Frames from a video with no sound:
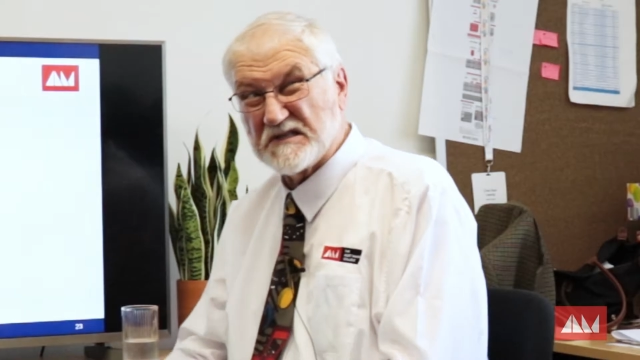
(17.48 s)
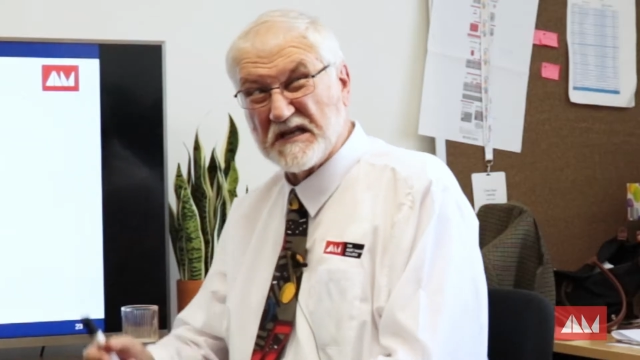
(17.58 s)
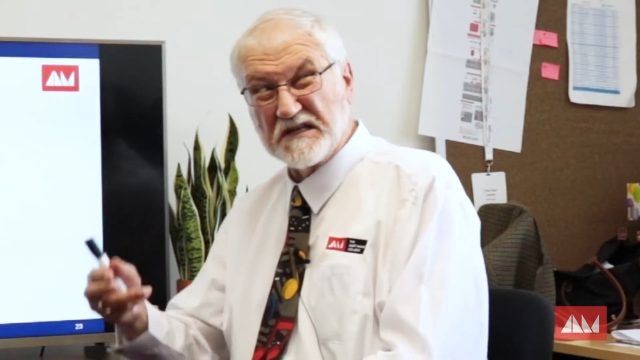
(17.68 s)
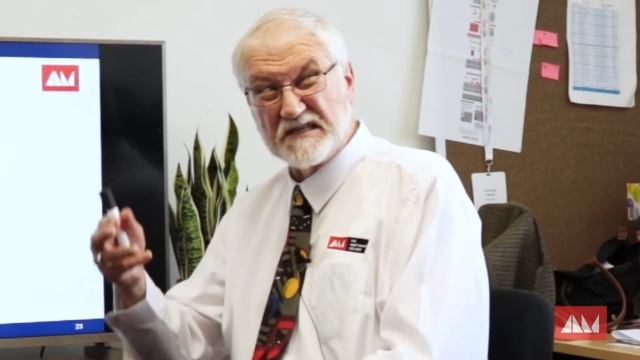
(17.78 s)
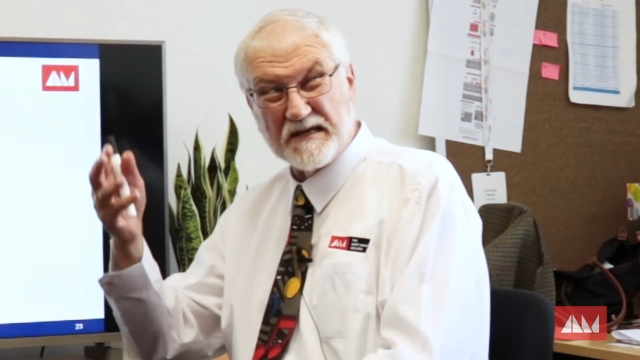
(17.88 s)

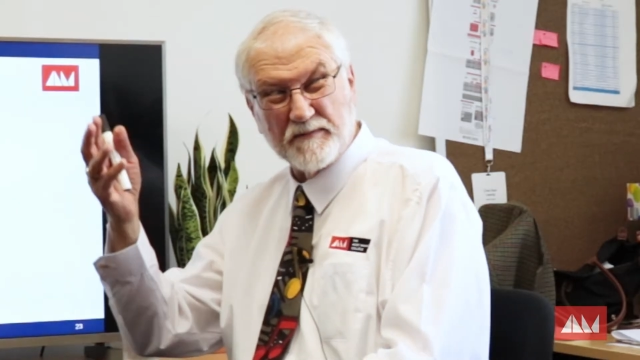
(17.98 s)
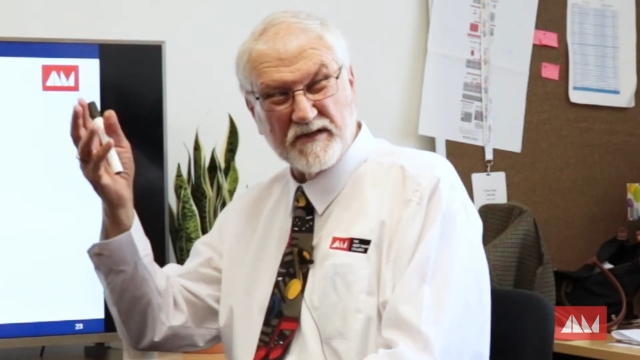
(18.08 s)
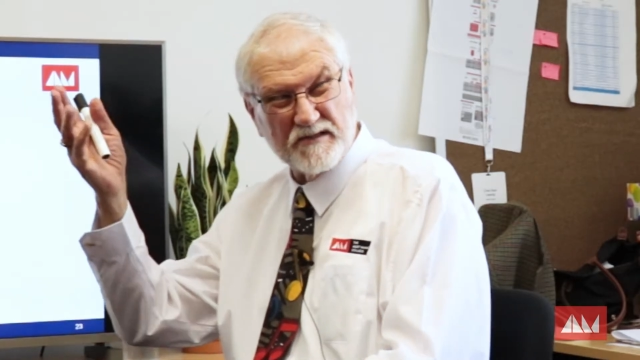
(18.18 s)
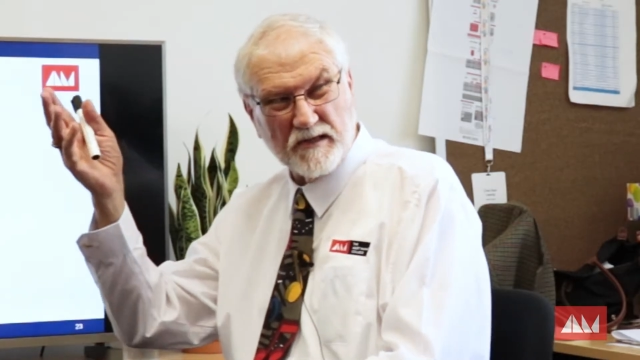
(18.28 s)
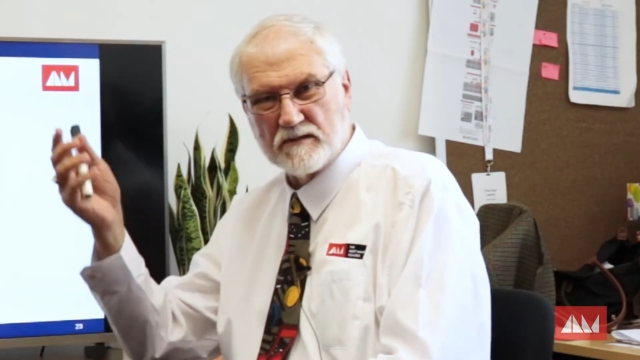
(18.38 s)
suddenly
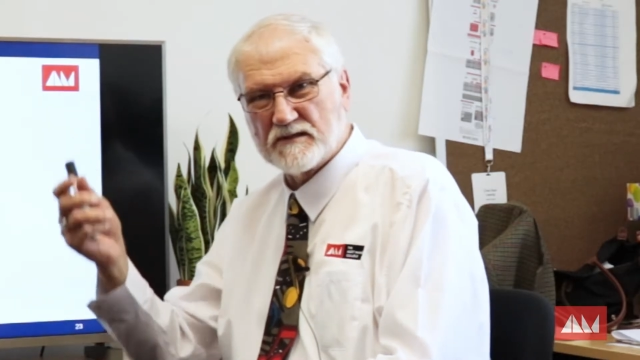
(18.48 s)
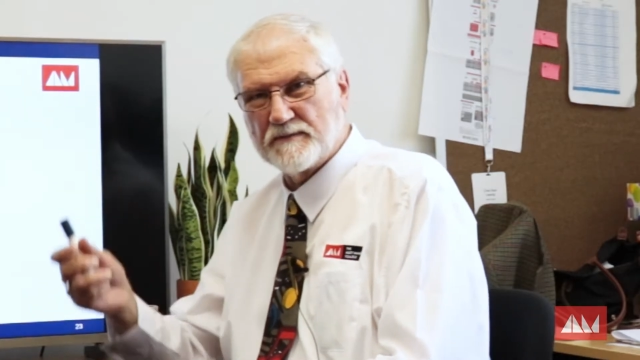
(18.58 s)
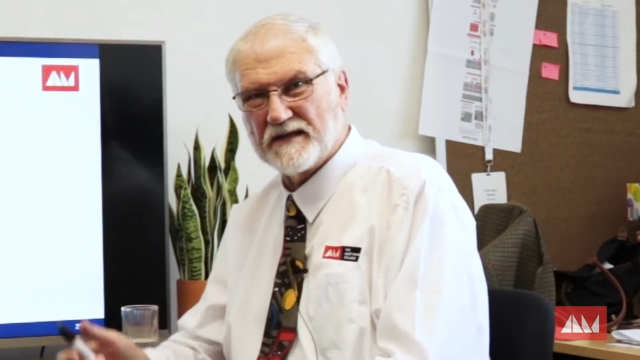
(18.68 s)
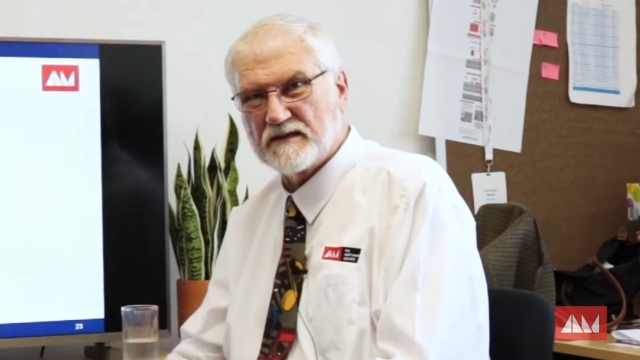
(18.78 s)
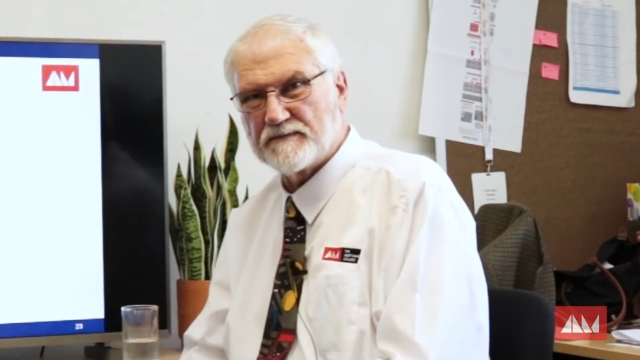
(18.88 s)
someone's told us
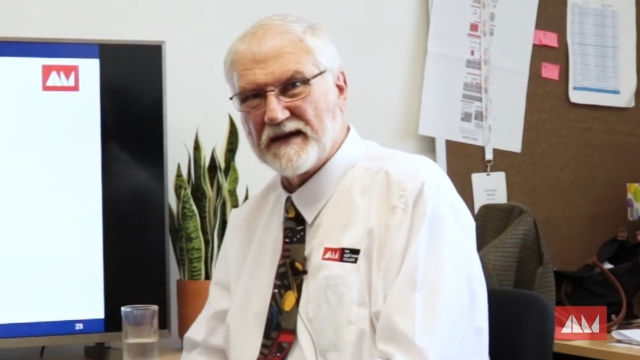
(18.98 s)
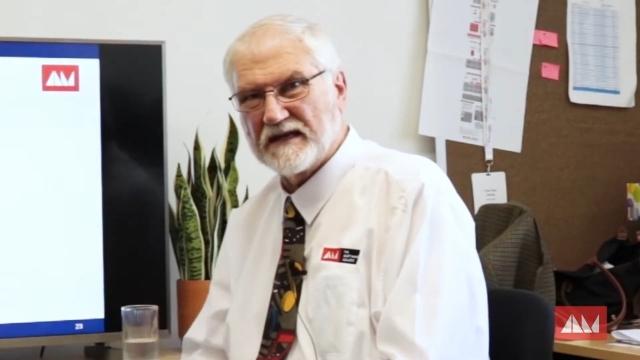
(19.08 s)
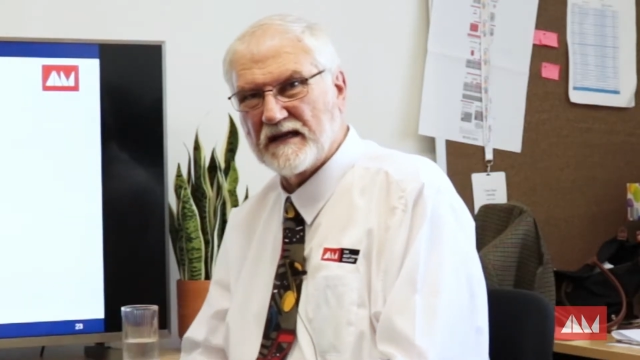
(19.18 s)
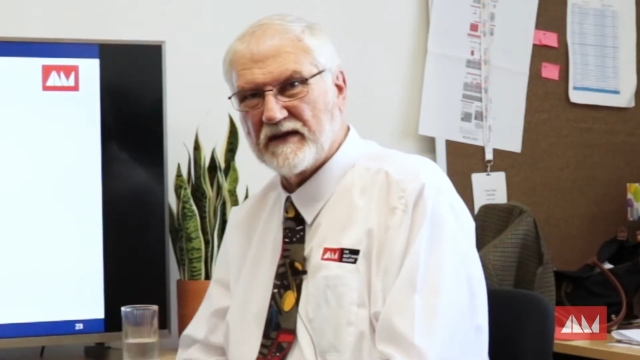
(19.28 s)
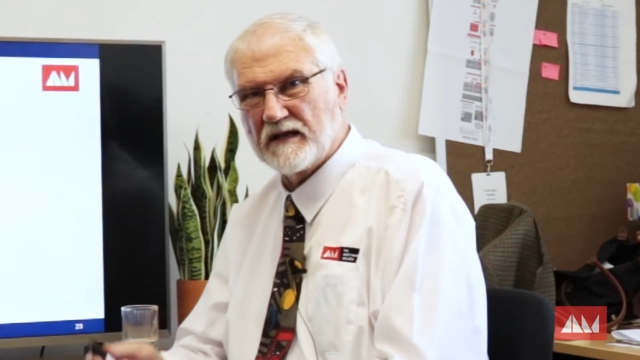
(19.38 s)
about this
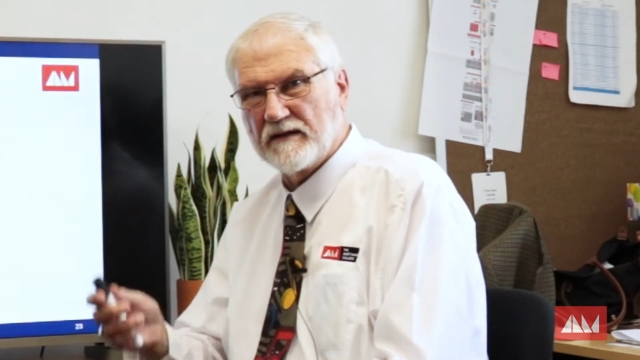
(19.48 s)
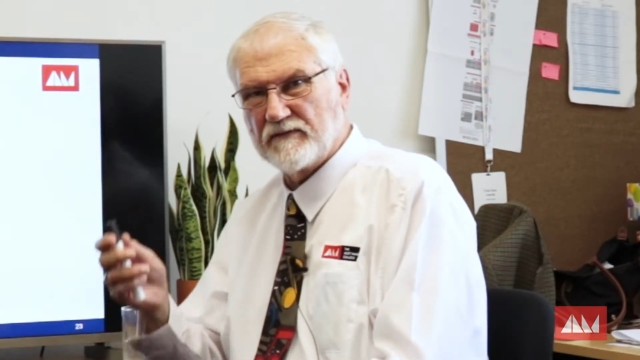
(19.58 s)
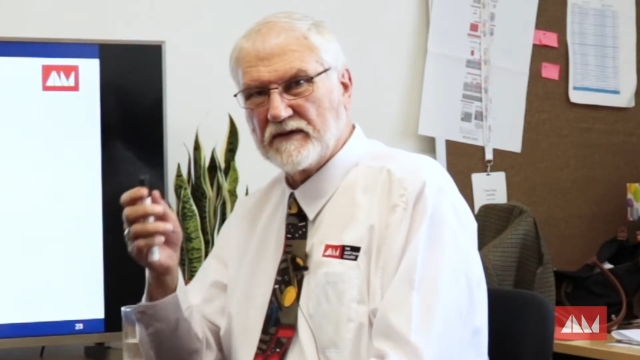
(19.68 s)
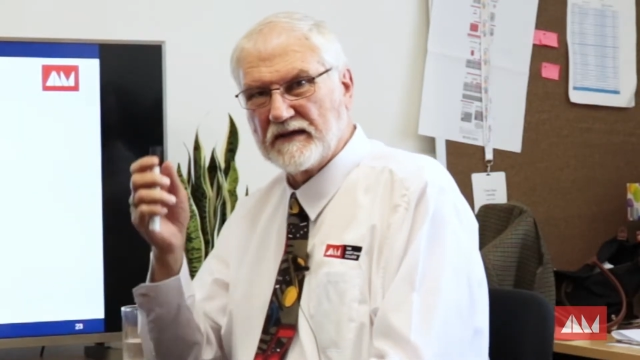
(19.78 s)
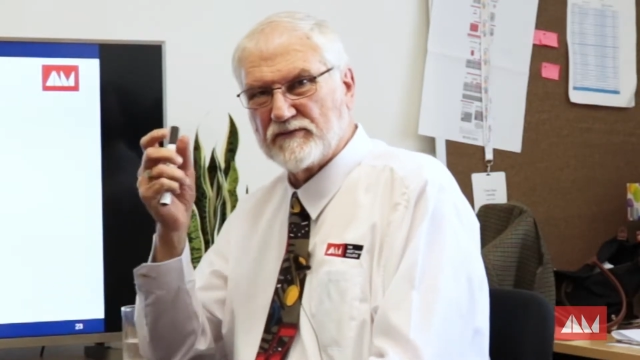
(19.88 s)
magnetic
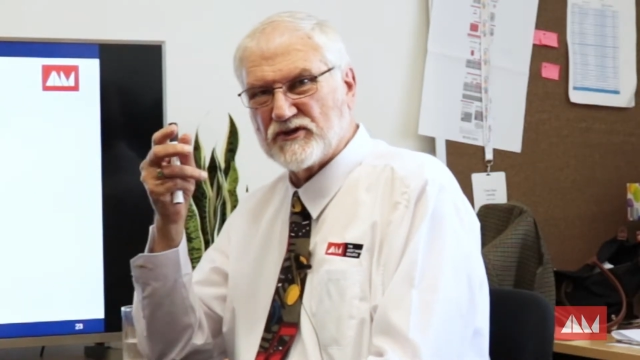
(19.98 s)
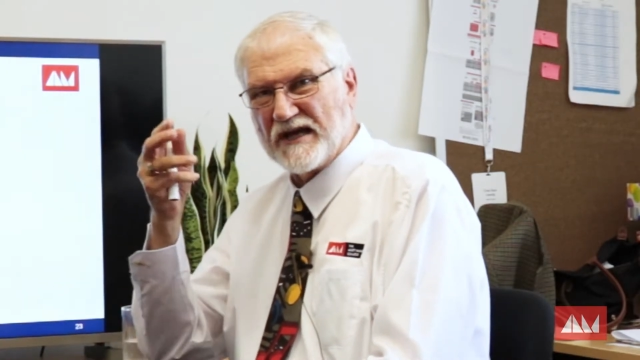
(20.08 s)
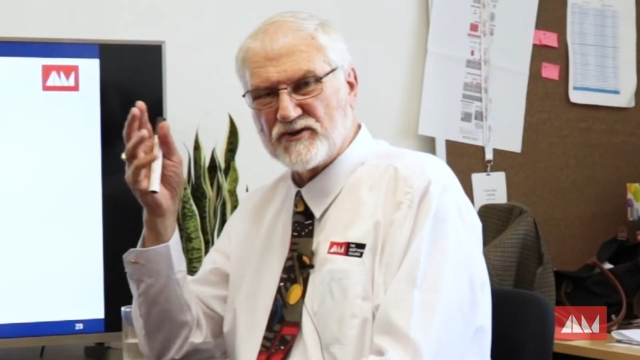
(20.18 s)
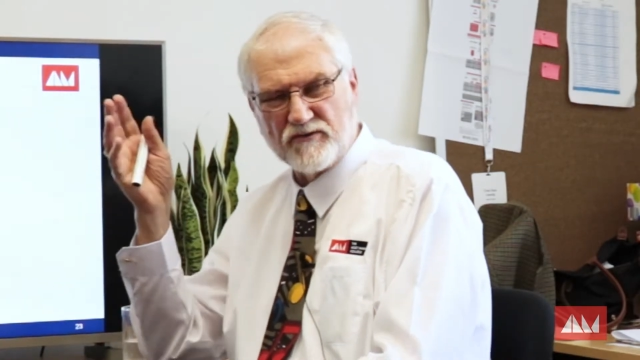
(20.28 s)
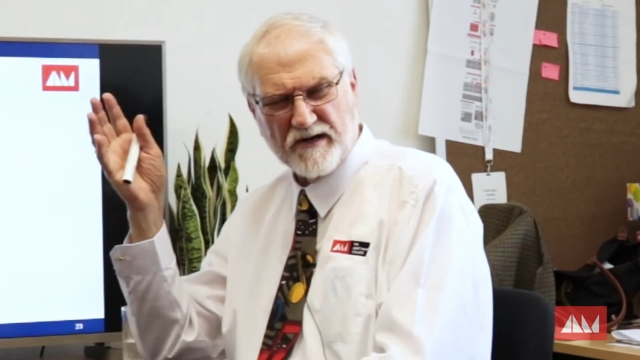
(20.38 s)

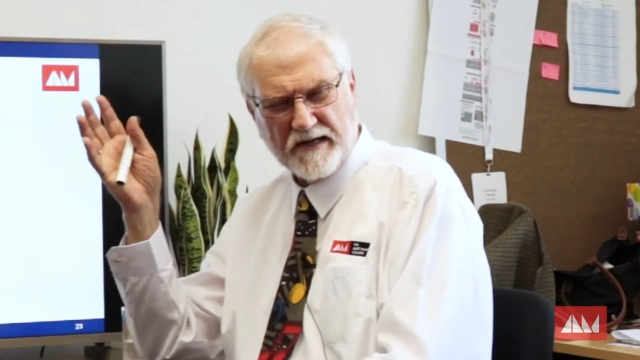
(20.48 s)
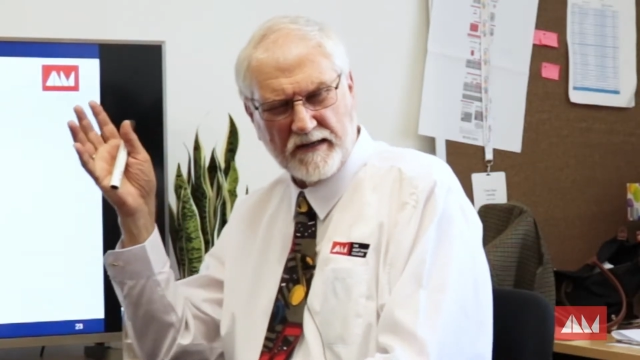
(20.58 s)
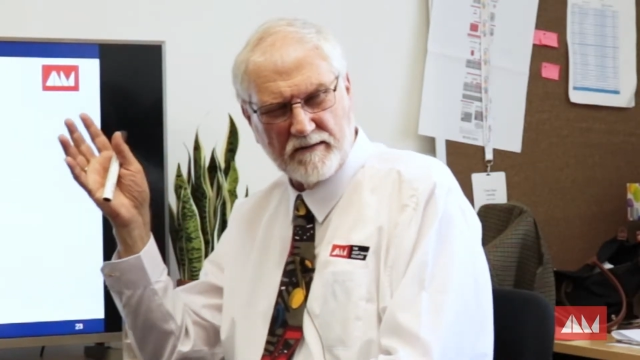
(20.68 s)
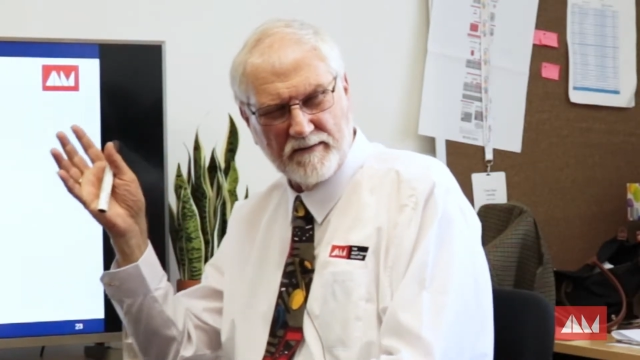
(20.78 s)
levitation train.